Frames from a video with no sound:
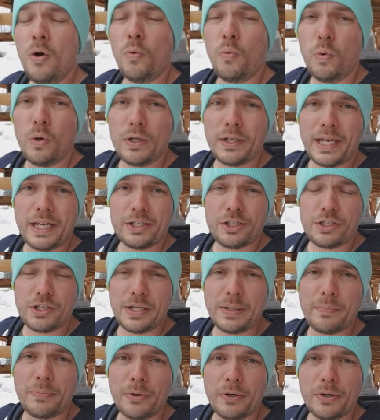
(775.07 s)
will get
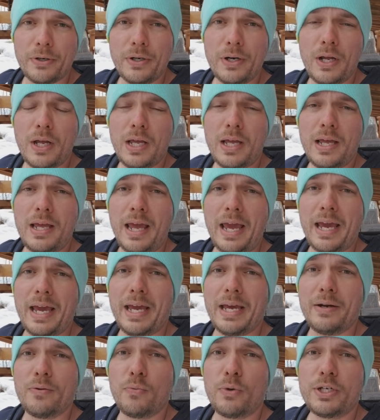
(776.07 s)
cheaper
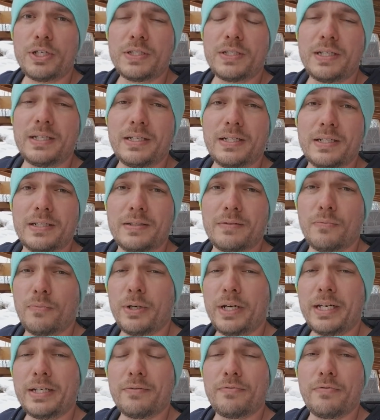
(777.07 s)
and we just need to,
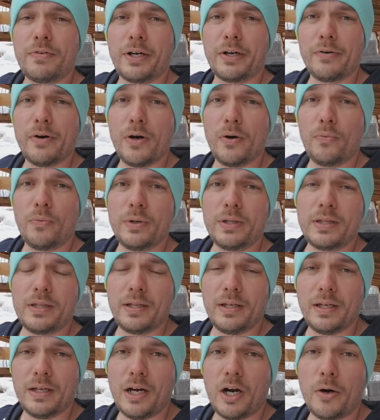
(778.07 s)
we need to figure out with
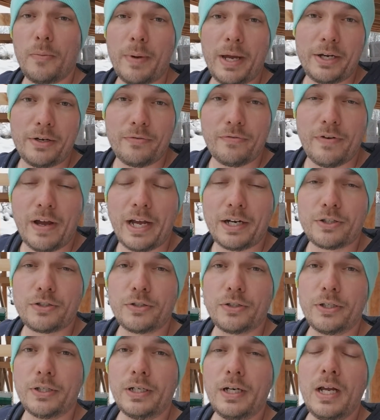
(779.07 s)
uh, our
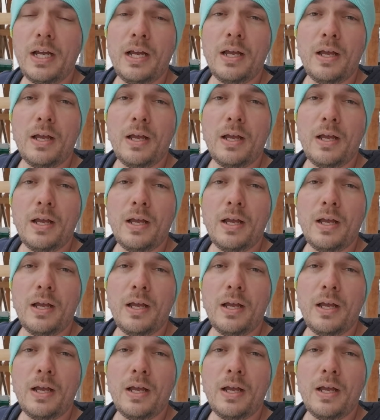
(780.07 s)
manufacturer